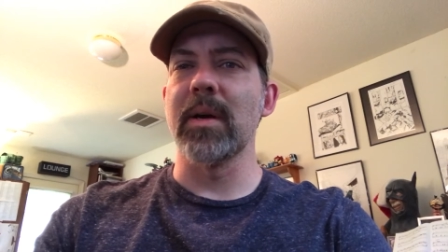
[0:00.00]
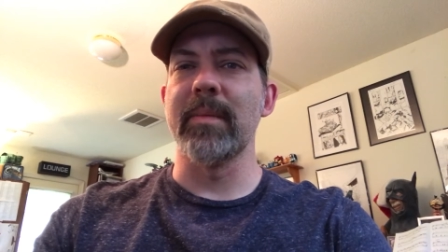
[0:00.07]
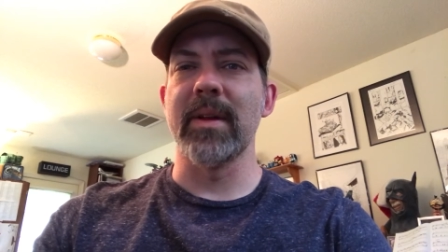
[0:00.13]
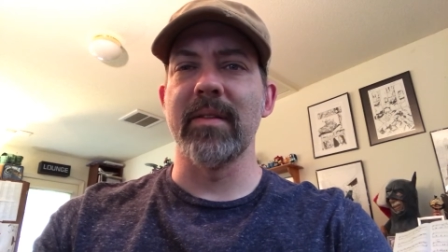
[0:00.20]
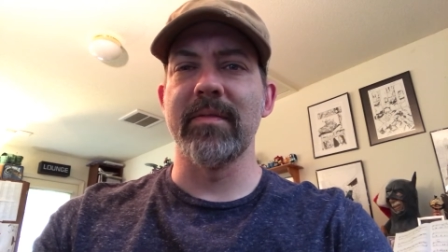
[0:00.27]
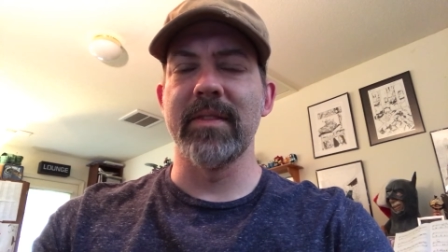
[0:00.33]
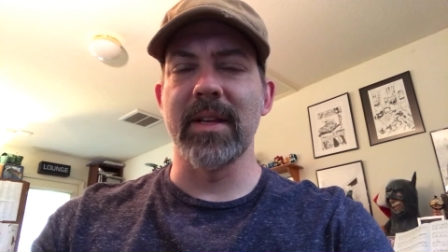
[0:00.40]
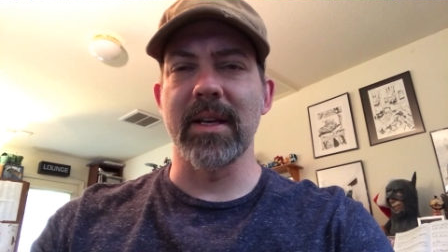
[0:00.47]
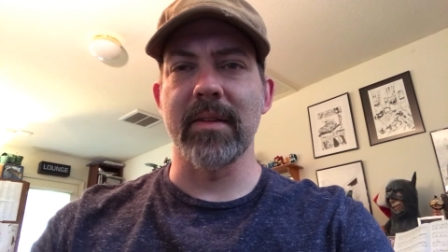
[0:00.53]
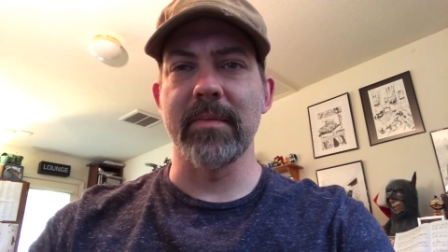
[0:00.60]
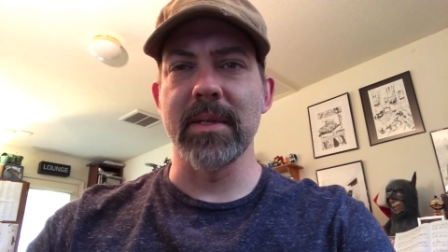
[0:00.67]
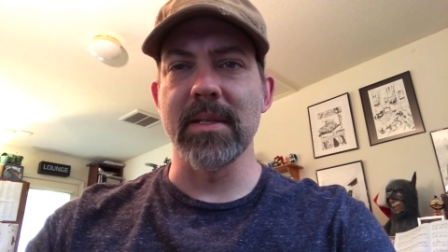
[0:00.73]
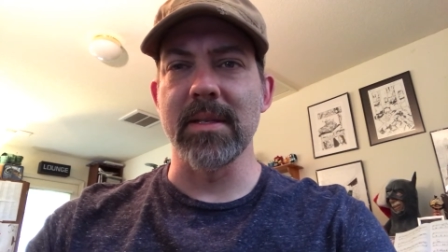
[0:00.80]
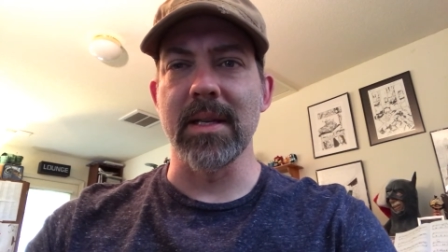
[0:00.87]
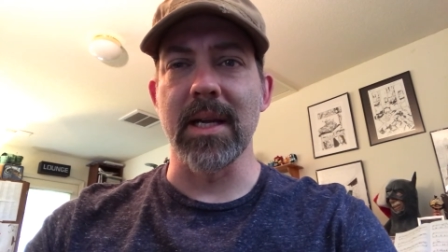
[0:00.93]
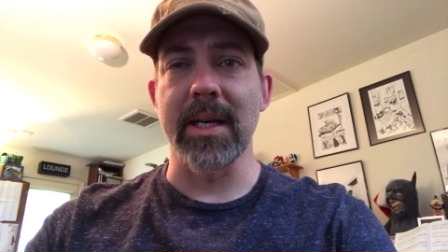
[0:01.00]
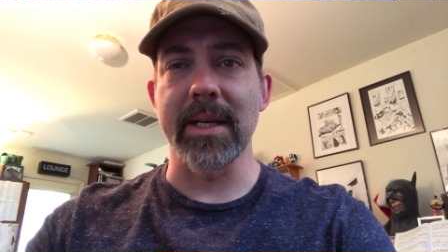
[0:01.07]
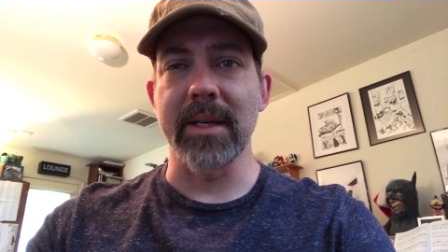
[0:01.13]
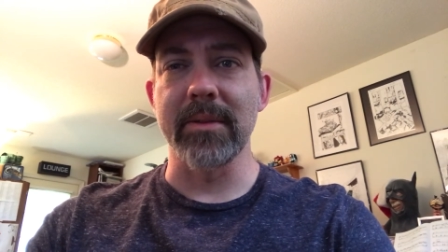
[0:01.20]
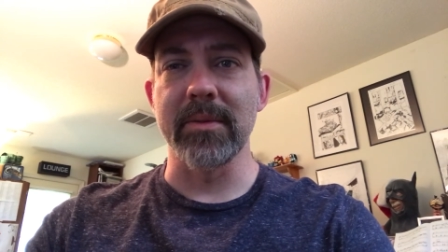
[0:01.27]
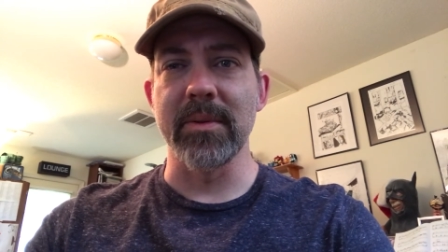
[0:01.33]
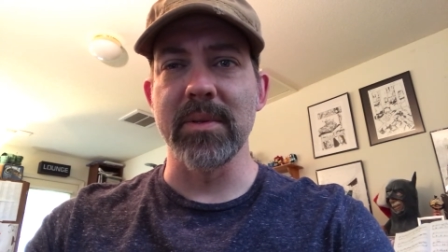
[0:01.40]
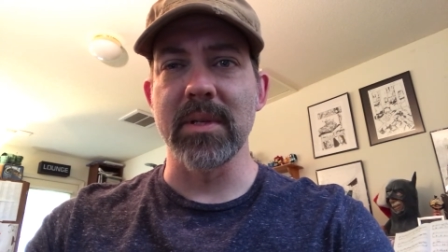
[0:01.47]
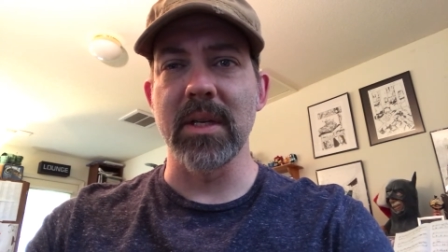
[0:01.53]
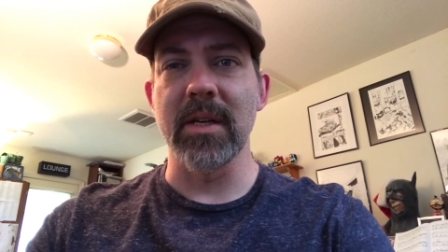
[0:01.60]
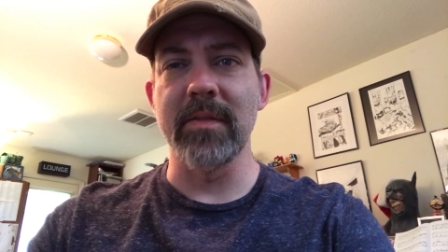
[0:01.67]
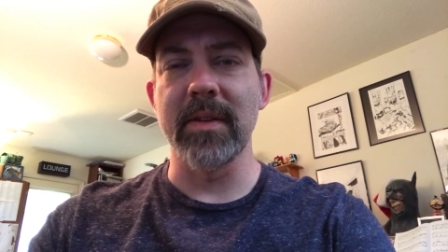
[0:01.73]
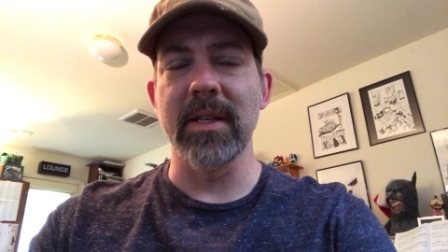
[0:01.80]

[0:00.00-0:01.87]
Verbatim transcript: I mean, I feel like I've been slogging through stuff.